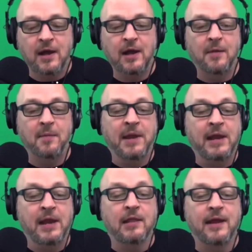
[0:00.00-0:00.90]

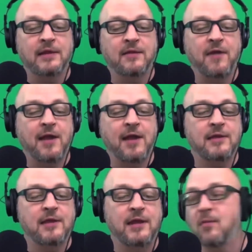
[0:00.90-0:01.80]
And I like the fact
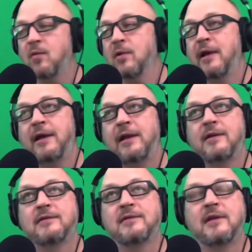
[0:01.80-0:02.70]
that he will let
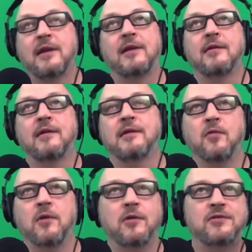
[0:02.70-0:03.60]
his, like,
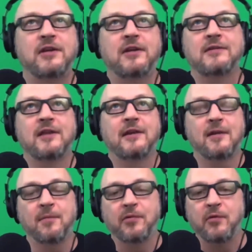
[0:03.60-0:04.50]
neuroses, like,
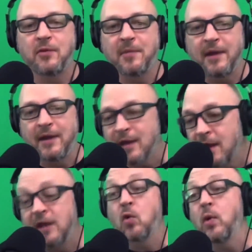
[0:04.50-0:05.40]
come through the mic.
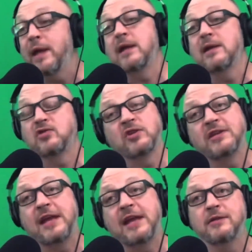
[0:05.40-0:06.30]
Nowicki is just
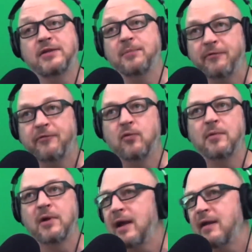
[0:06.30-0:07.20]
a talented
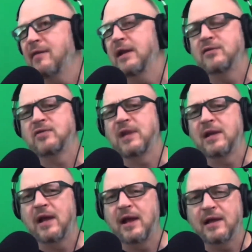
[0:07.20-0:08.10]
performer, kind of an
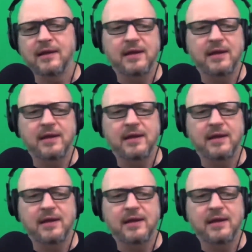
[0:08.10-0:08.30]
interesting guy.